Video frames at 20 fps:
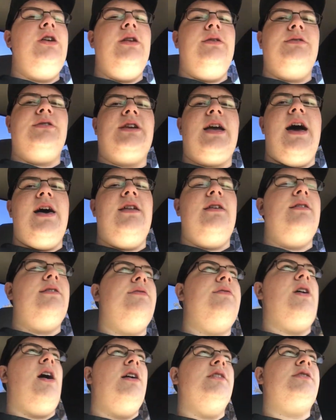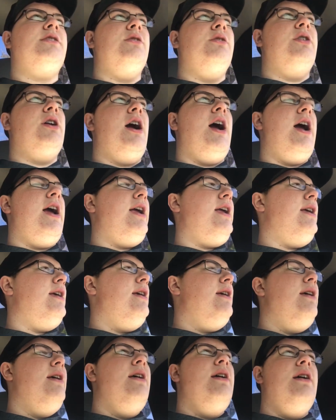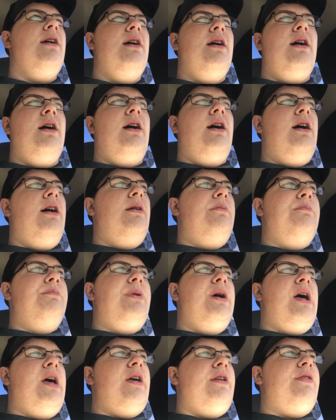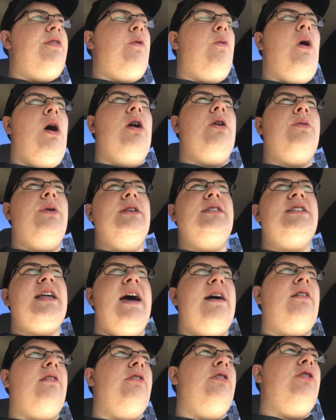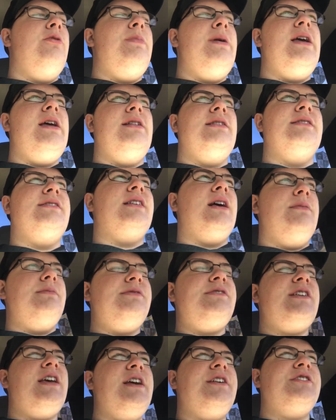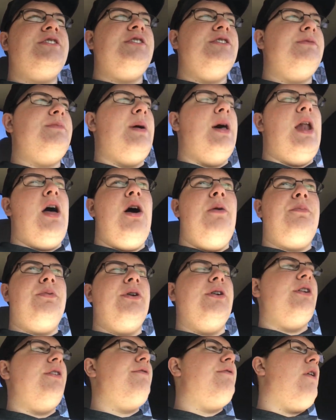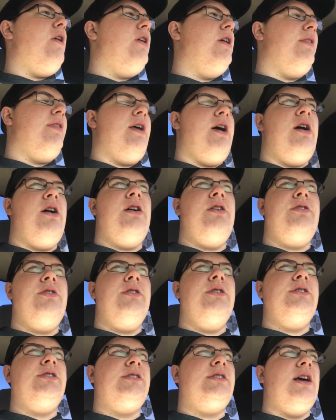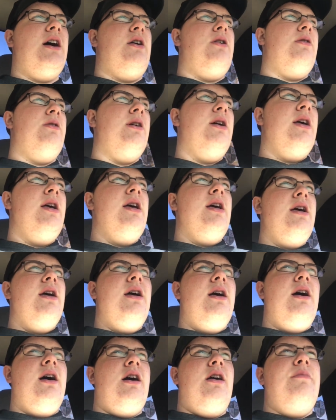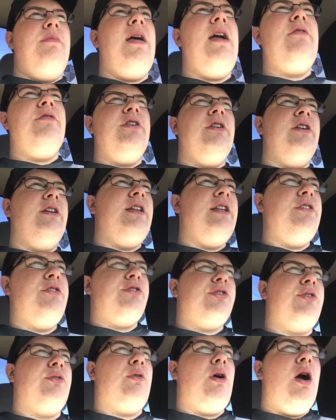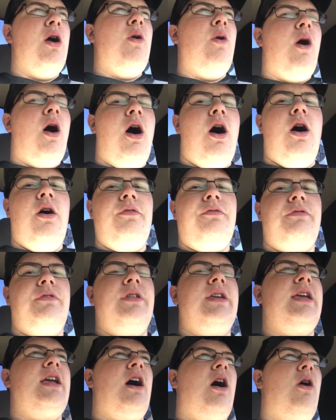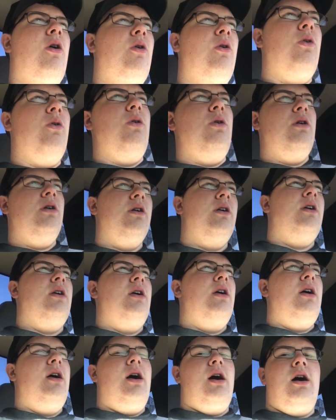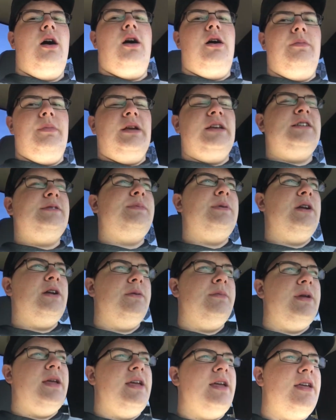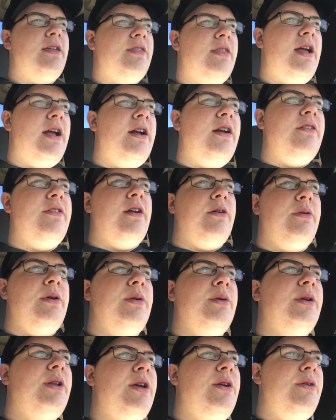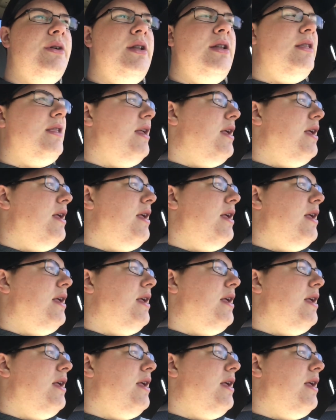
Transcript: It was kind of not so great, um, but the water was down a little bit in some sections, but up really far in the others. So um, that really did throw off the whole um, experiment there that we were doing.